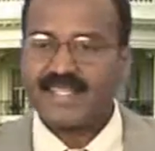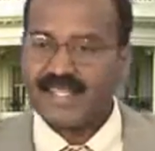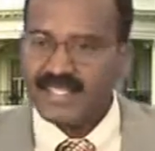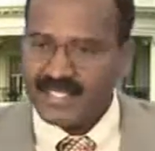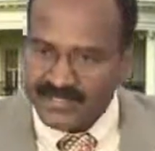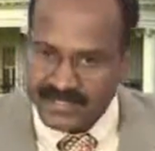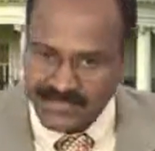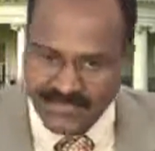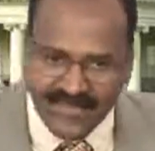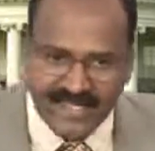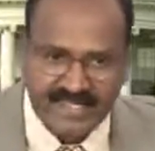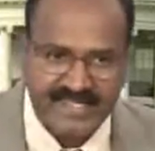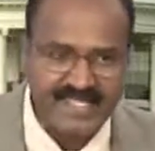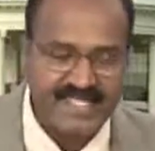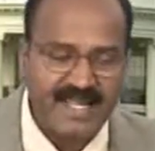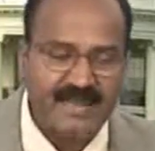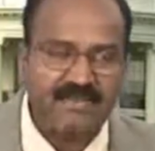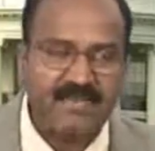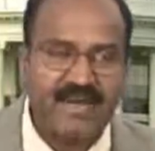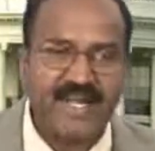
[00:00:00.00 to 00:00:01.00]
First
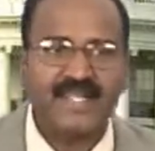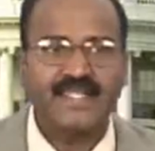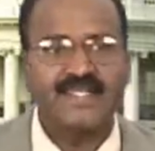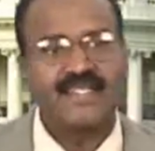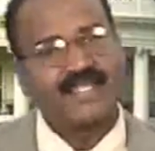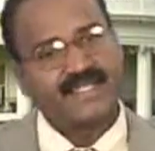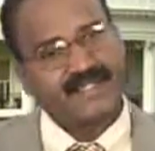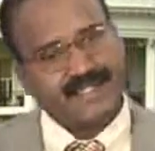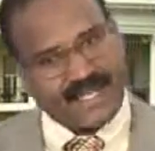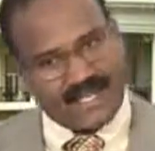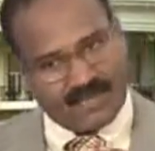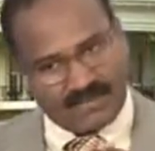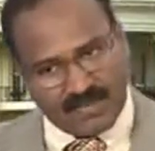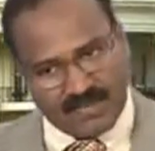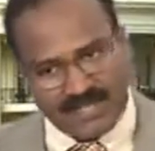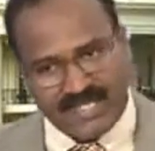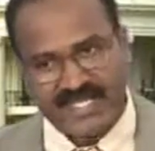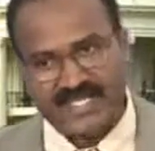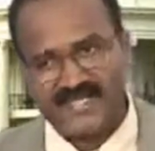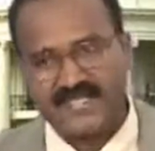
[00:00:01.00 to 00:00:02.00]
number, then put
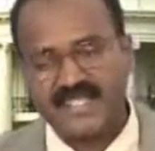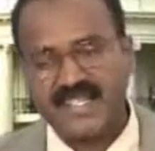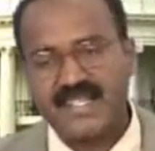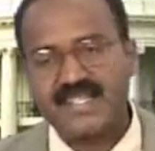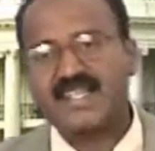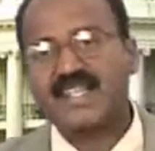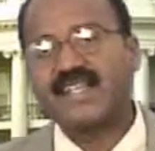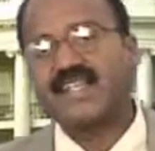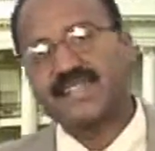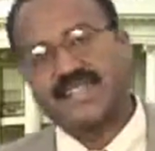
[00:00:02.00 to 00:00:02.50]
extension,